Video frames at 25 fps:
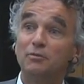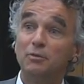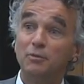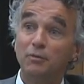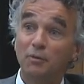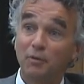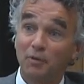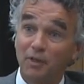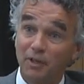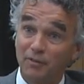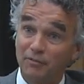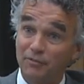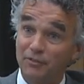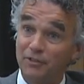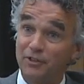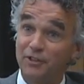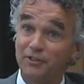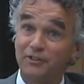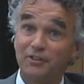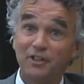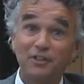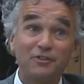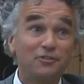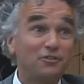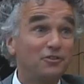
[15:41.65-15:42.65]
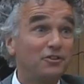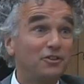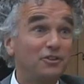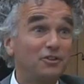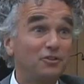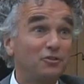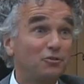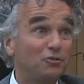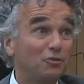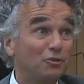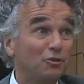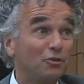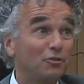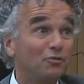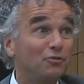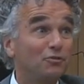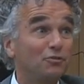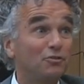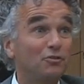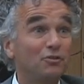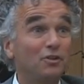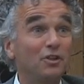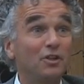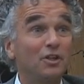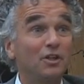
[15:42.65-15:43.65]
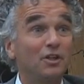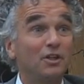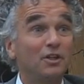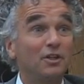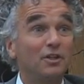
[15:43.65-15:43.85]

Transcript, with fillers: We will give it the attention it deserves